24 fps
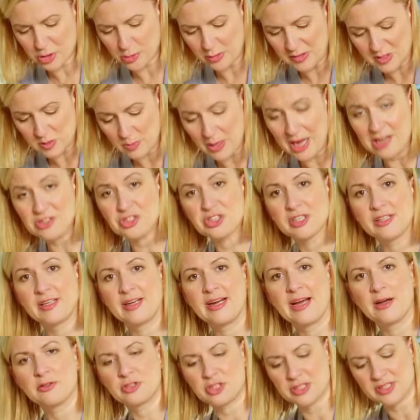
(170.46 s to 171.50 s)
to a spatula
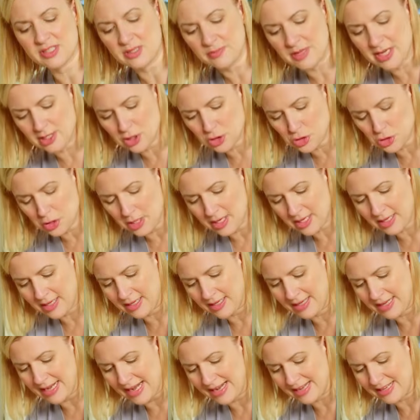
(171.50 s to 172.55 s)
now just to make sure I
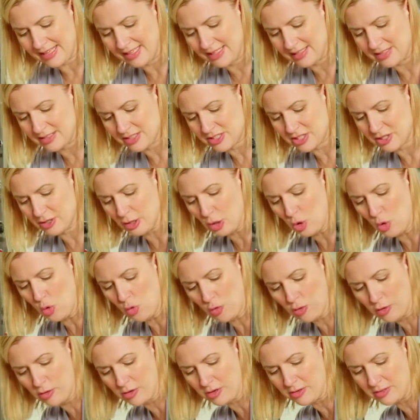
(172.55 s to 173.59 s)
can get into the
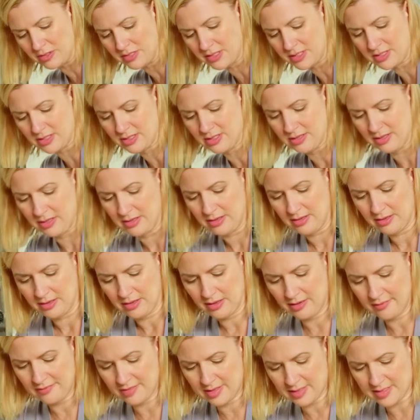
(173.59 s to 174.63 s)
corners
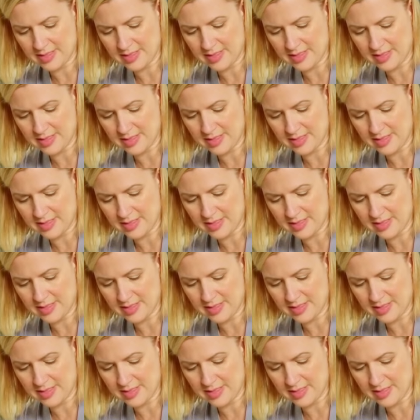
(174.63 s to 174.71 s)
of the